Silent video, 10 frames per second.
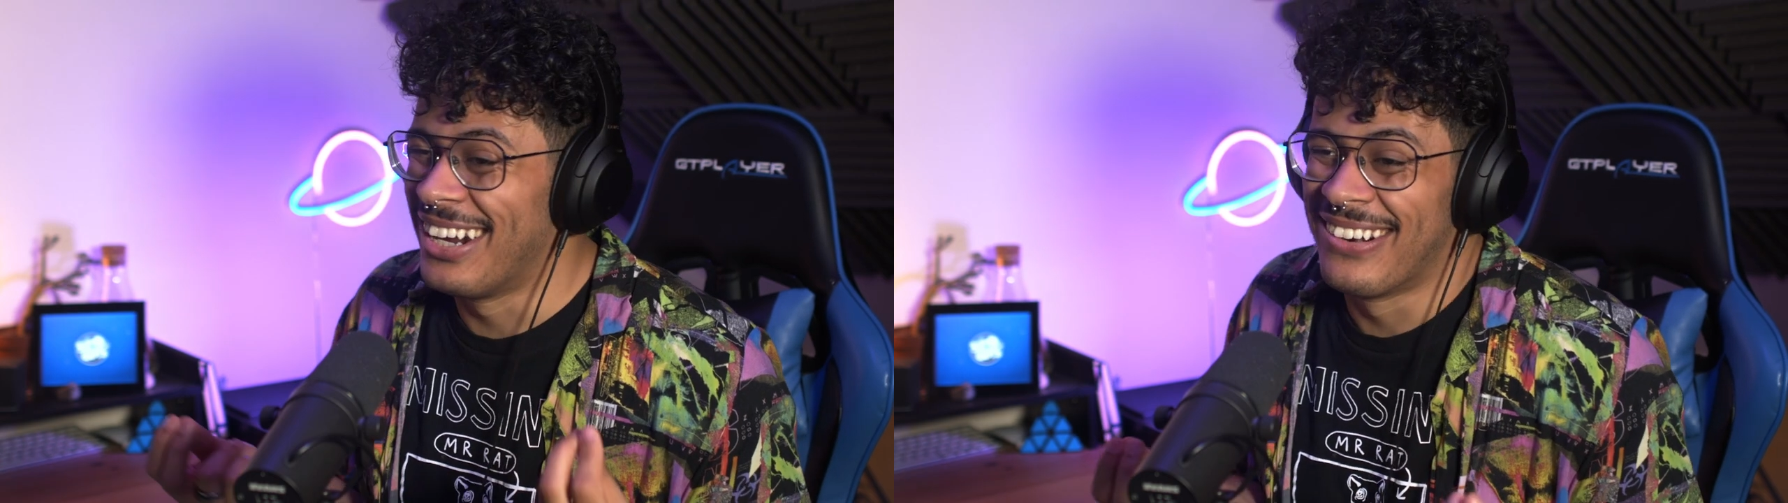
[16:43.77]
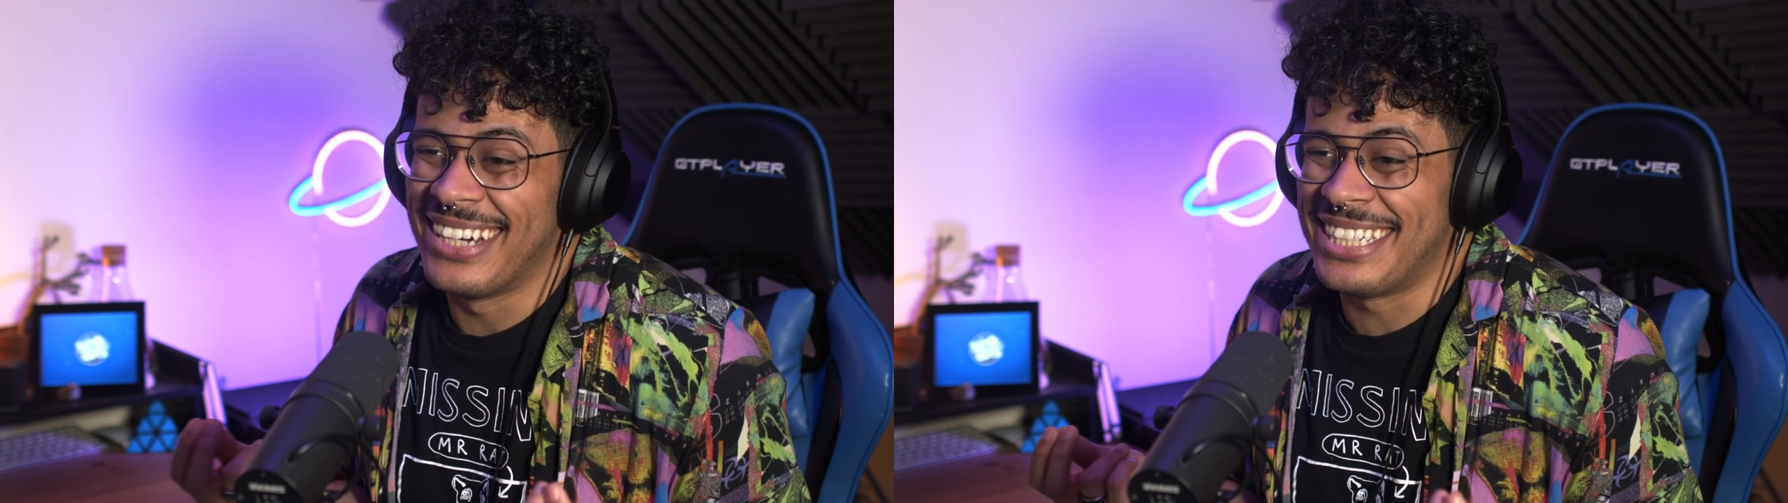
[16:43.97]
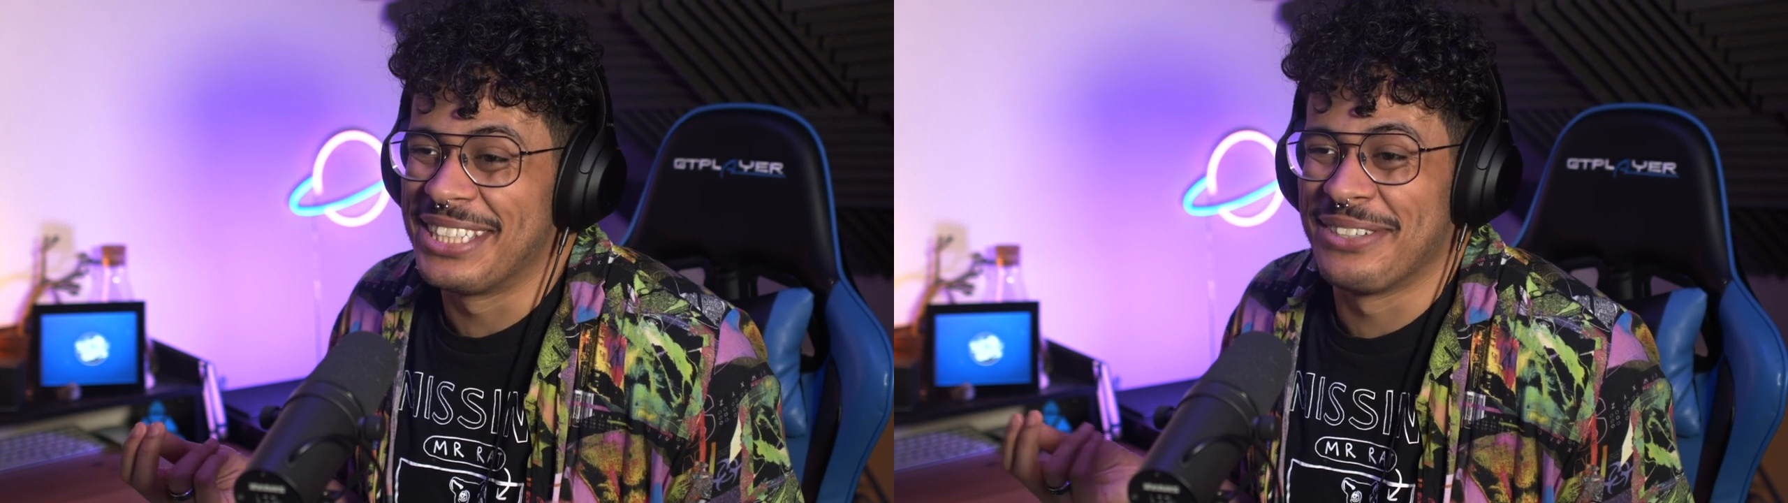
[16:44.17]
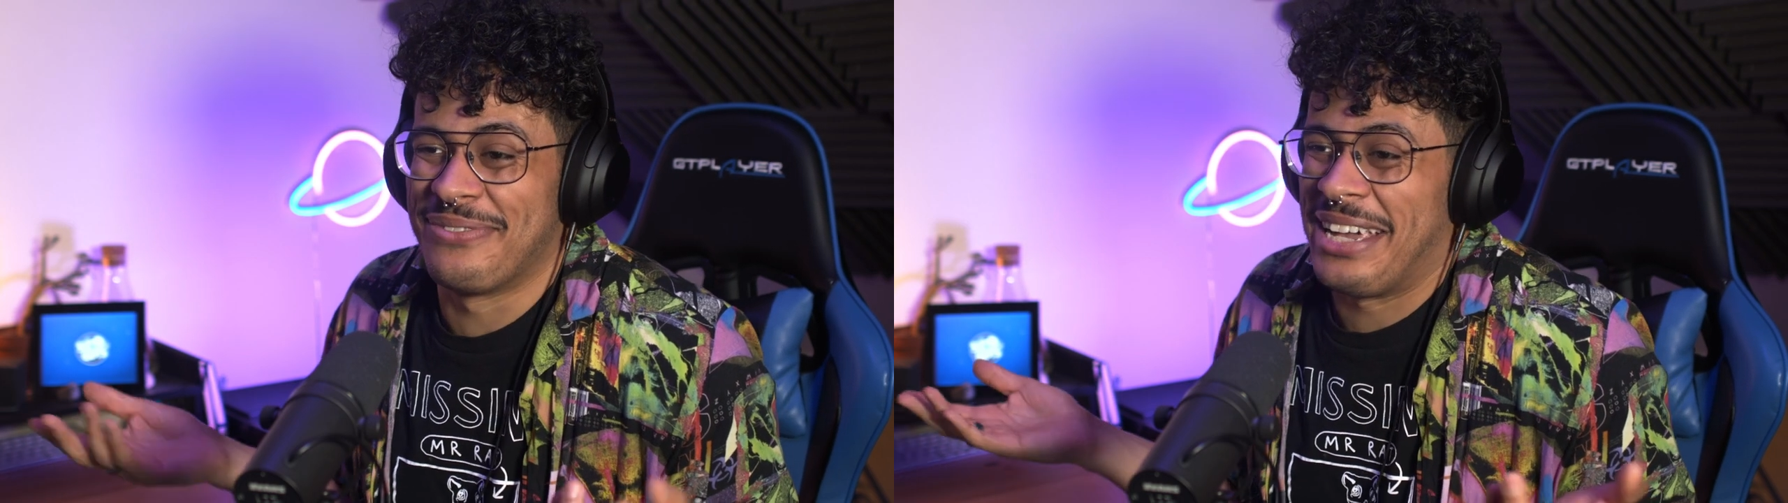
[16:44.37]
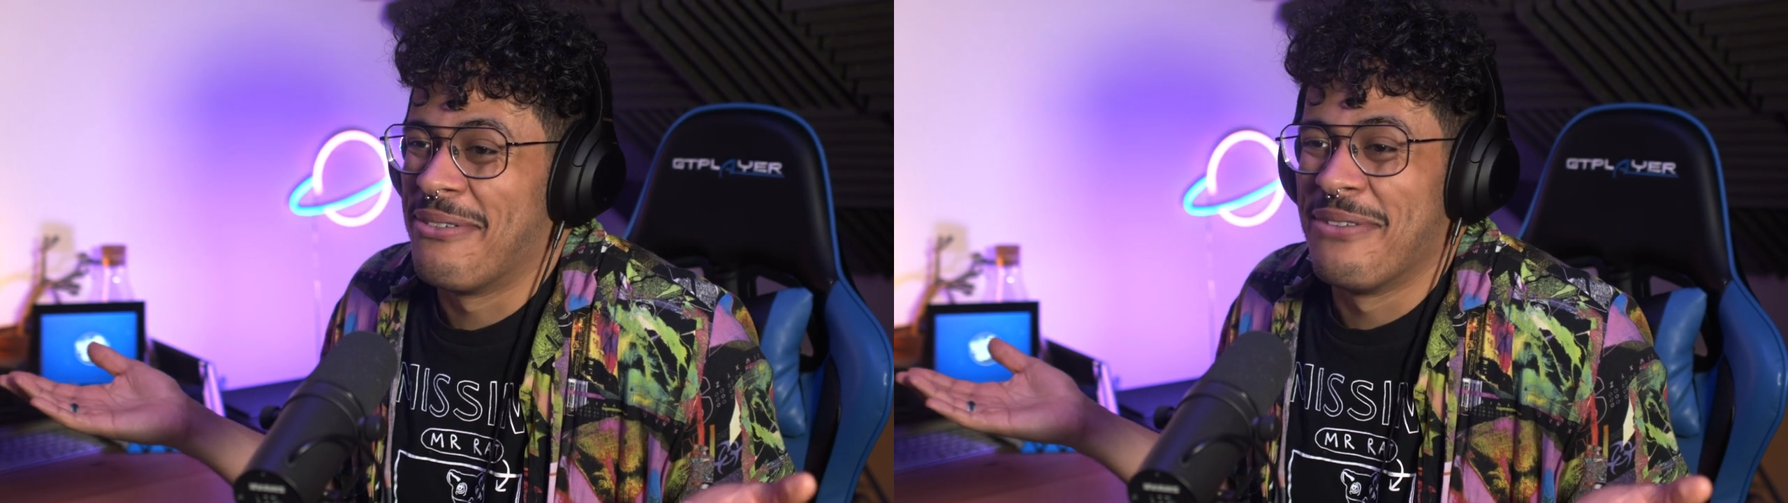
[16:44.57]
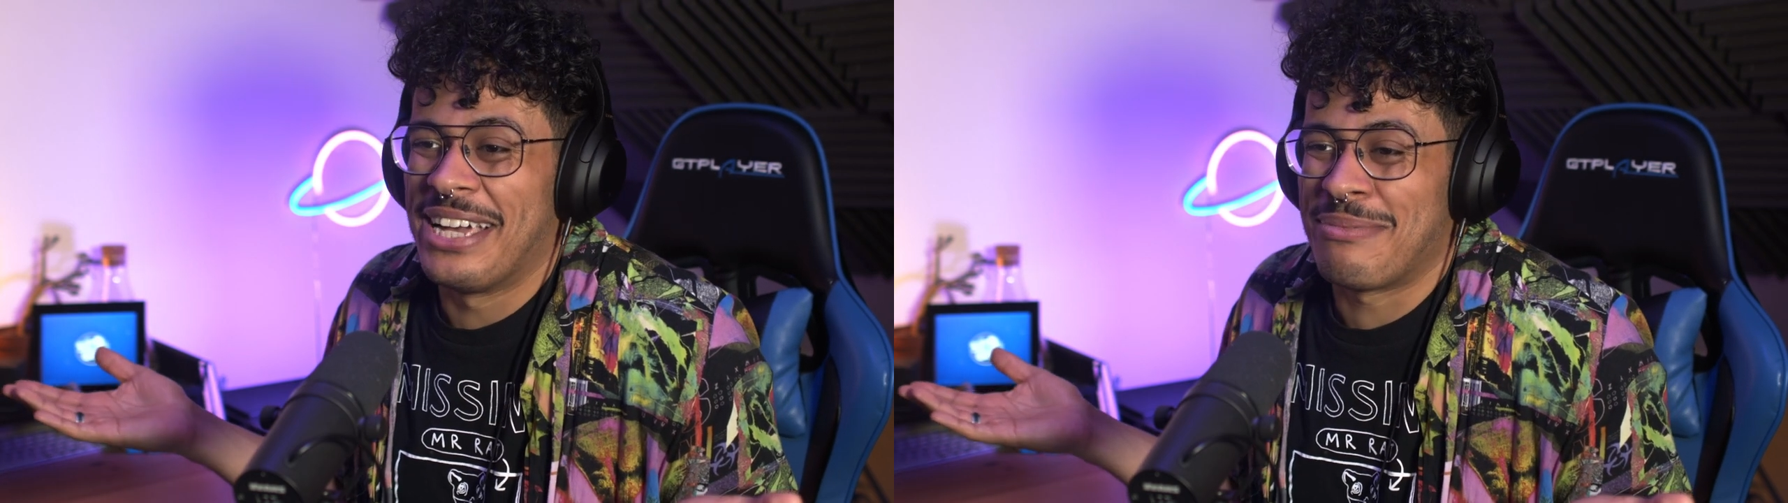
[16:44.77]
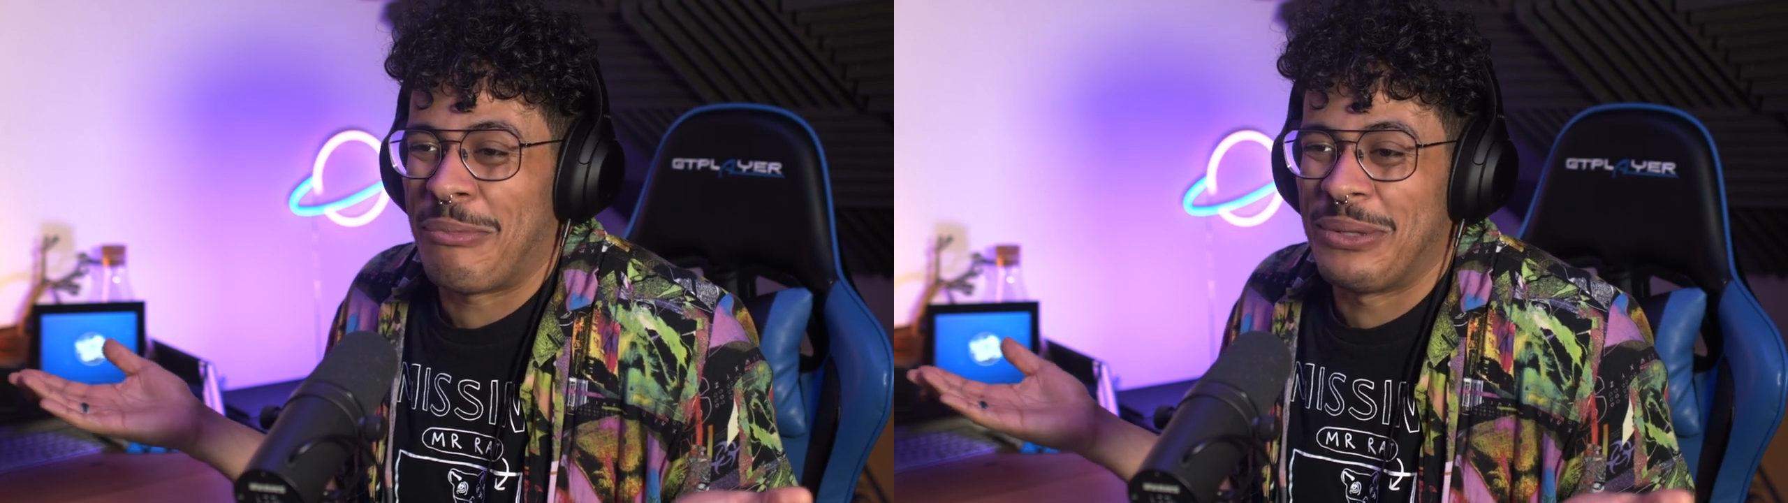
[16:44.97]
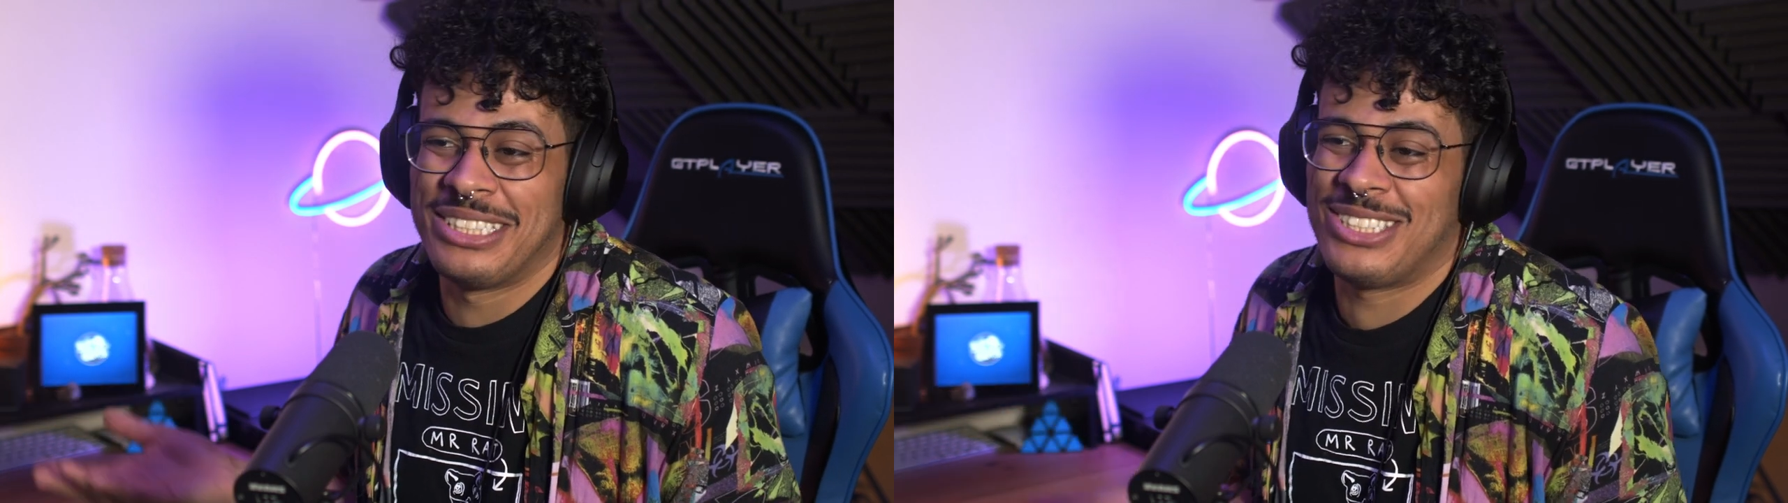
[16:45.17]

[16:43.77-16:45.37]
our ideas of how it affects people